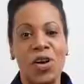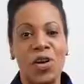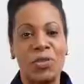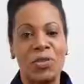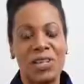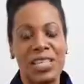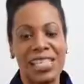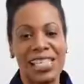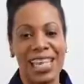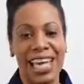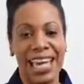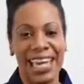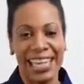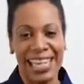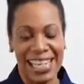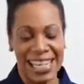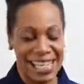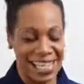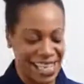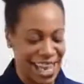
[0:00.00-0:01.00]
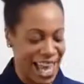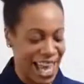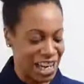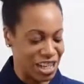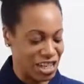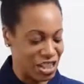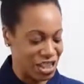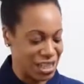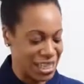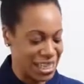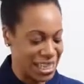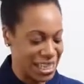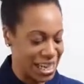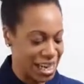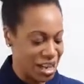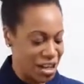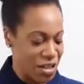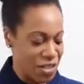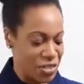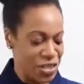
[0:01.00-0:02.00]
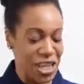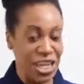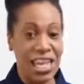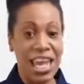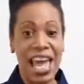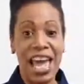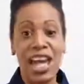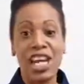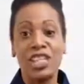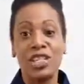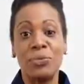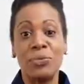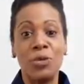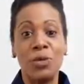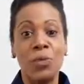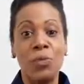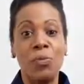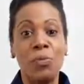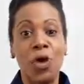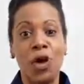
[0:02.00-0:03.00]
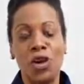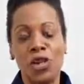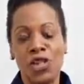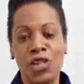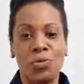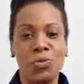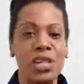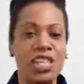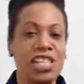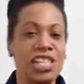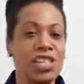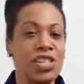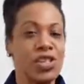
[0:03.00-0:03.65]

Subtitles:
on this cake is actually the edible moss, which is